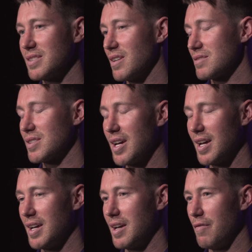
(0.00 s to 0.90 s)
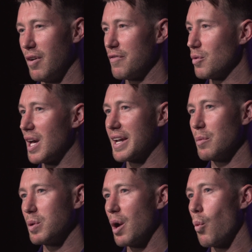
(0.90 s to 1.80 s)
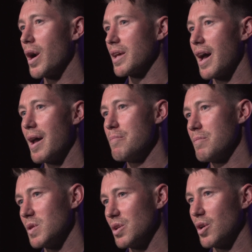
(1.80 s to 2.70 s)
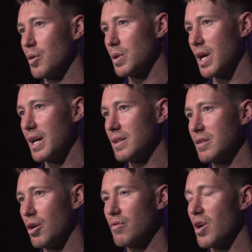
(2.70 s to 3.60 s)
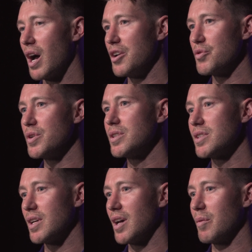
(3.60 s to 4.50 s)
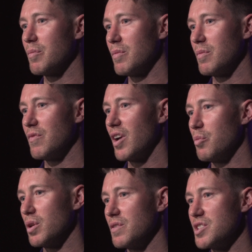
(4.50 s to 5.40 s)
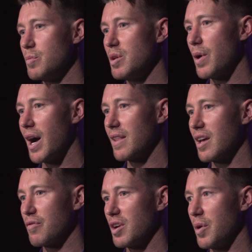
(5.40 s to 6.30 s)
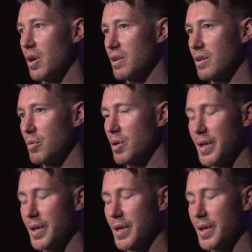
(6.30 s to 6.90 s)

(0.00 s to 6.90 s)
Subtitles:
like I said, I feel lucky to play one game, let alone play over 100. I'm very privileged to be part of that Fremantle era